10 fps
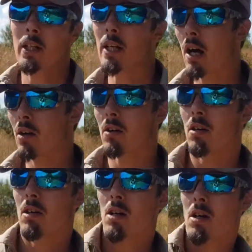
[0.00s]
Now,
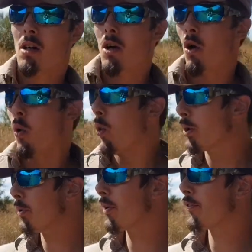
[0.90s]

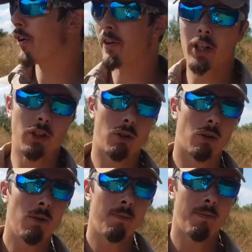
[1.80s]
what we're referring
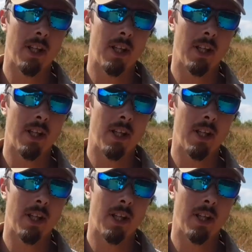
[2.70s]
to